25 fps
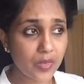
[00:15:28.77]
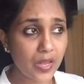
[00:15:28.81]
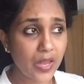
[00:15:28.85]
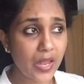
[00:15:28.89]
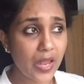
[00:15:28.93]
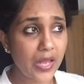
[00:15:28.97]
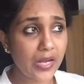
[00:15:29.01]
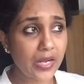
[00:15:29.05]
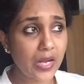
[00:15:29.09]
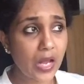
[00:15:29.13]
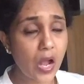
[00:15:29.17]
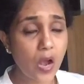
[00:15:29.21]

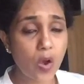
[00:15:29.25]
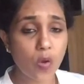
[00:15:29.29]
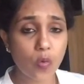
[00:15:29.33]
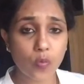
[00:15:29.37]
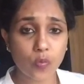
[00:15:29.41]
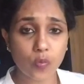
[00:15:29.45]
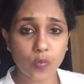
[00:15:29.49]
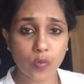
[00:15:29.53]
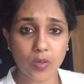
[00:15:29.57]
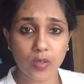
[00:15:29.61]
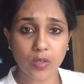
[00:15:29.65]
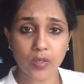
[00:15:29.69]
and
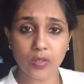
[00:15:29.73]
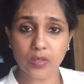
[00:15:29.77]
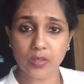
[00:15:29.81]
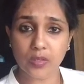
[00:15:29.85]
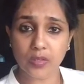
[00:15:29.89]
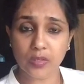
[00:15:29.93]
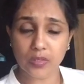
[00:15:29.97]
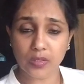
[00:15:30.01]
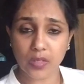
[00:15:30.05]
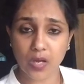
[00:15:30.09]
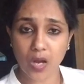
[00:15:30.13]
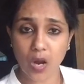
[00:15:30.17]

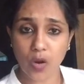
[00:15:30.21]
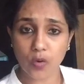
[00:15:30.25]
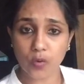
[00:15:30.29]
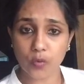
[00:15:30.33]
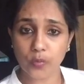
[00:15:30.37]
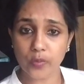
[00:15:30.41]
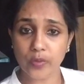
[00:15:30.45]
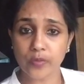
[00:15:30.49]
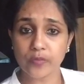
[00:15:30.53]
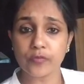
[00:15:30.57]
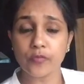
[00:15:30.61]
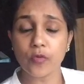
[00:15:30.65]
how to
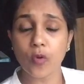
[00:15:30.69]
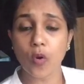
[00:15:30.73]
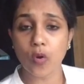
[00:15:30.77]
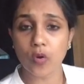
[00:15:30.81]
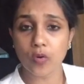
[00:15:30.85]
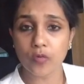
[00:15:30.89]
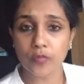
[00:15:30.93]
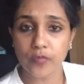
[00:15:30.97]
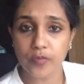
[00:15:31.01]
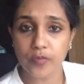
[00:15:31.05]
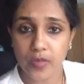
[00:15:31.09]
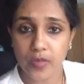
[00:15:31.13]

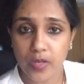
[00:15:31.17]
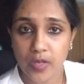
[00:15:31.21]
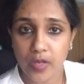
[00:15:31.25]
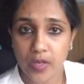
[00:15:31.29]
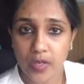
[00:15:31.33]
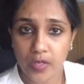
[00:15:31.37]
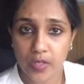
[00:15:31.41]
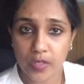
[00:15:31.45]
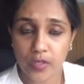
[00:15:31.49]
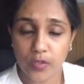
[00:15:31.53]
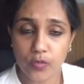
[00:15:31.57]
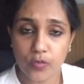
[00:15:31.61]
evolve
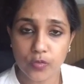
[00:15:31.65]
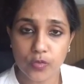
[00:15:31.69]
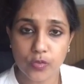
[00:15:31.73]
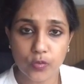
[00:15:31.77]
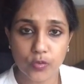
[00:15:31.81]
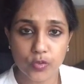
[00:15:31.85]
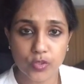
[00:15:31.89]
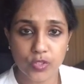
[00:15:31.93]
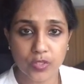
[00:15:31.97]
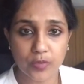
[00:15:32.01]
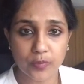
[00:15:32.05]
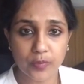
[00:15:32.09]
into
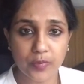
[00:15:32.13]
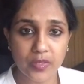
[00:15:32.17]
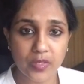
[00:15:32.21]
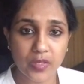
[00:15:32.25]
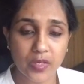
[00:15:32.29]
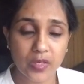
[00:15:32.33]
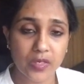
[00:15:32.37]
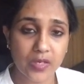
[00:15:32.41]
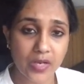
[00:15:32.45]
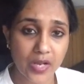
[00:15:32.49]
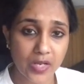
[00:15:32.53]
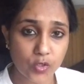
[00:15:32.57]
social media
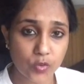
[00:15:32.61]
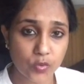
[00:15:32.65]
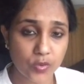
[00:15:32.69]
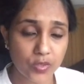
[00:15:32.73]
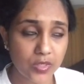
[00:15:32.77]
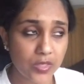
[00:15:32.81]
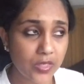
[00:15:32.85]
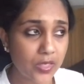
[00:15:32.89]
gradually.